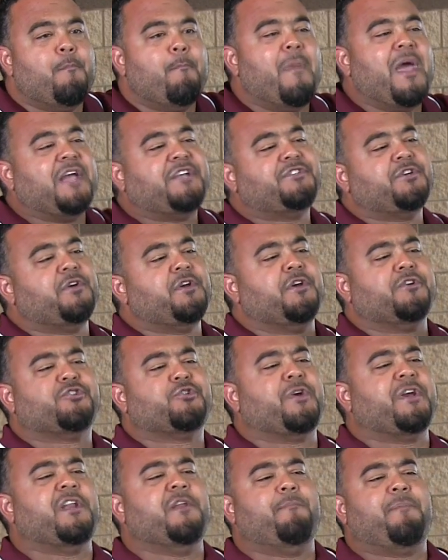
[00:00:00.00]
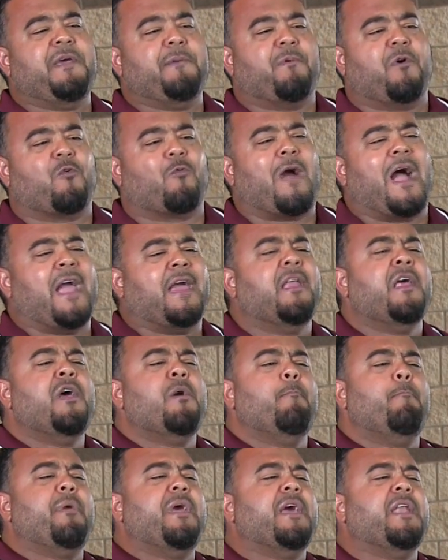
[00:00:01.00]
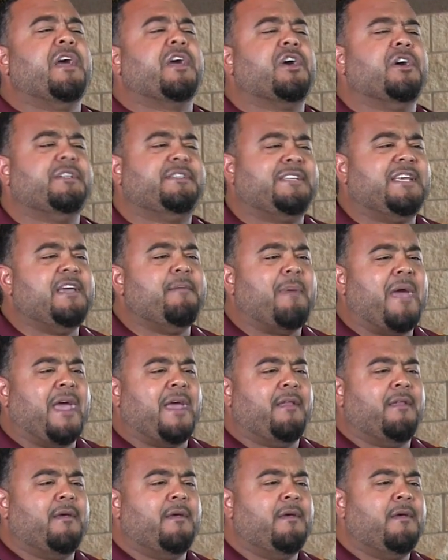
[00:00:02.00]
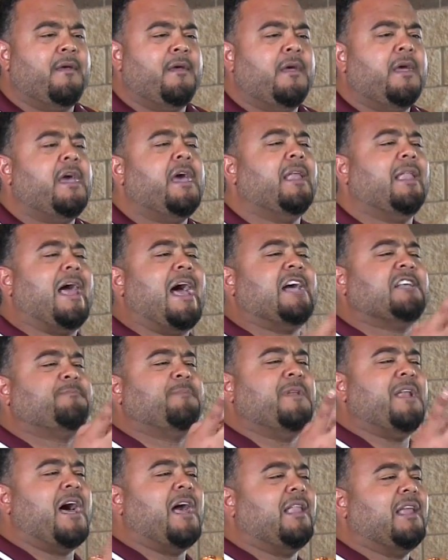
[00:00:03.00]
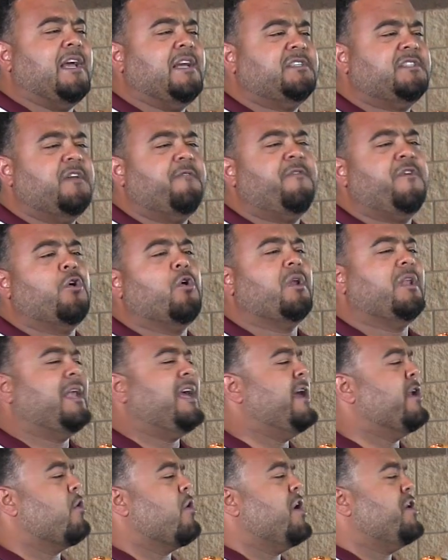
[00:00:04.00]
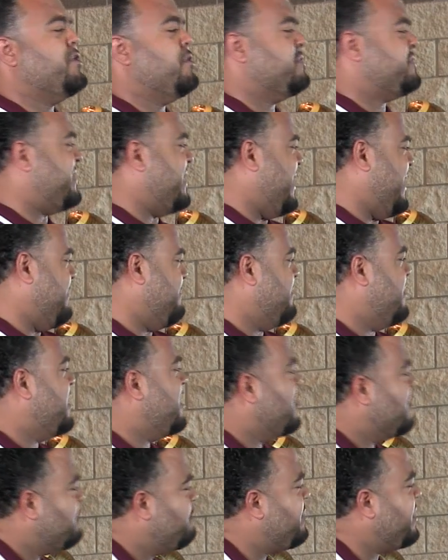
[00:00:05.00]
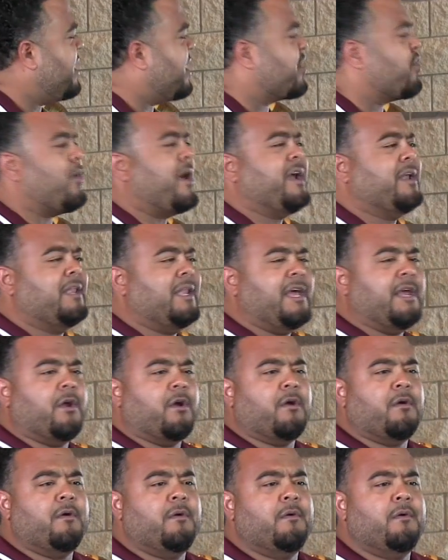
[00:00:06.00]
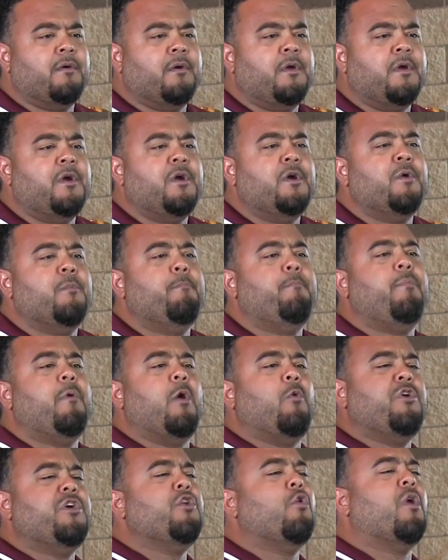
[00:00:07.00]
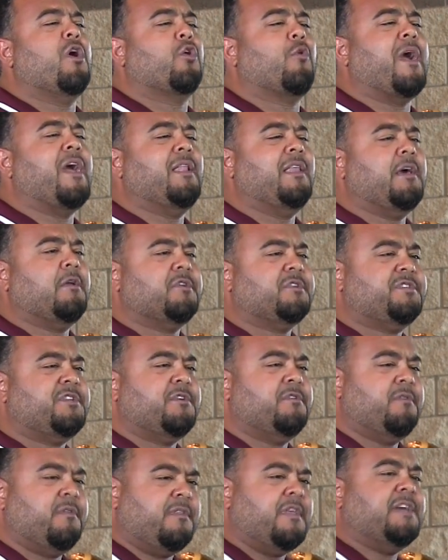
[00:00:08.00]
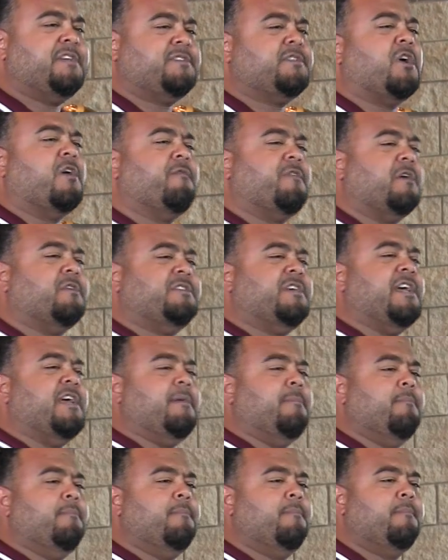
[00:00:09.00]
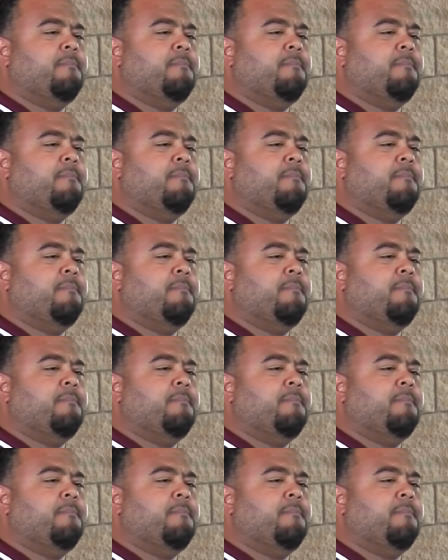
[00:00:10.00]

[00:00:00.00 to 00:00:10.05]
Make sure you're treating people right, being a good teammate. And last but not least, if you're a leader on your team, be a great leader. You know what great leaders do? They serve their team.